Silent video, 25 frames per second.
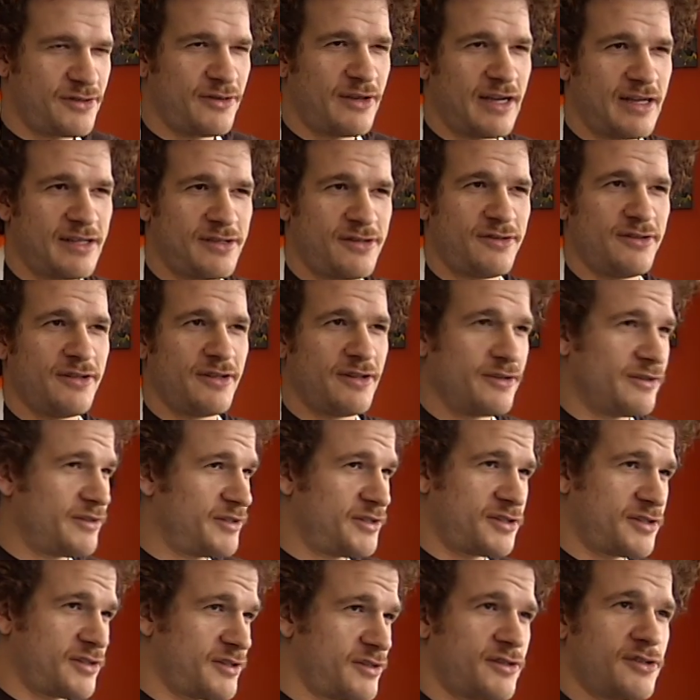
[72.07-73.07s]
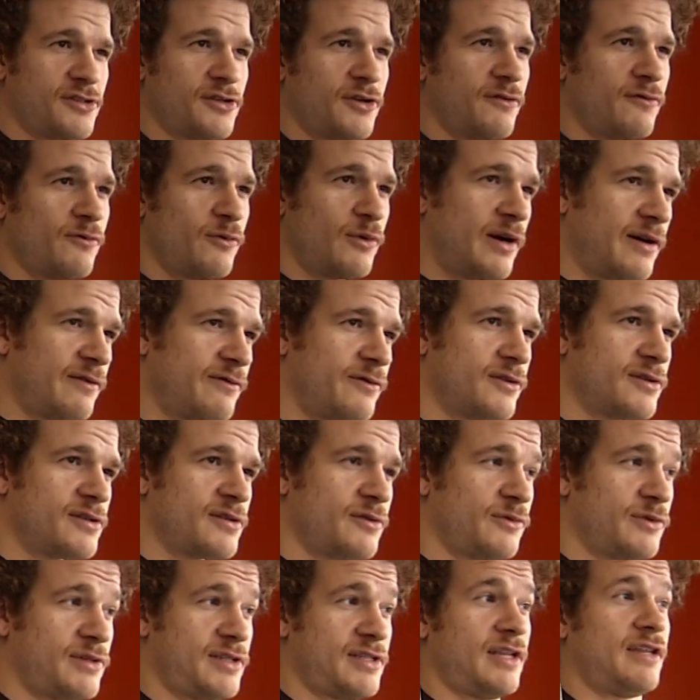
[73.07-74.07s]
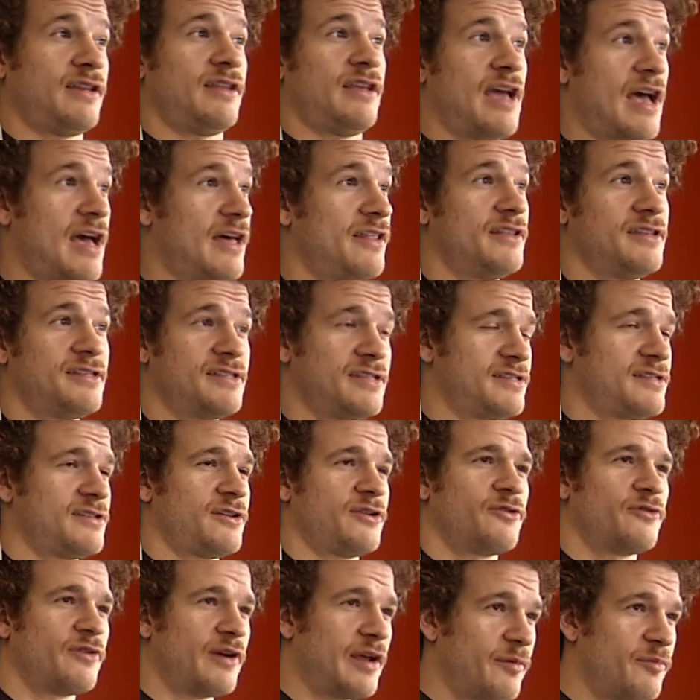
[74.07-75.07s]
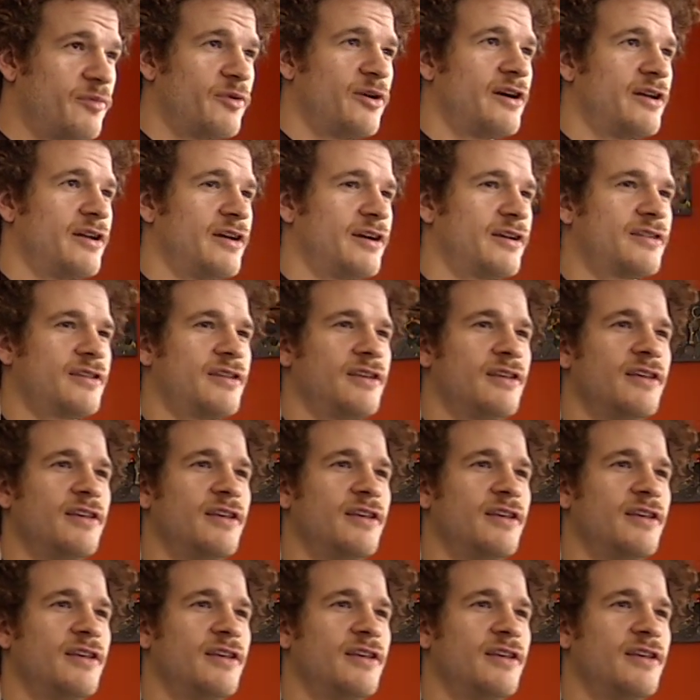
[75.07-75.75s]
You guys are literally just gonna serve waffles? And we said, yeah, this is a great product.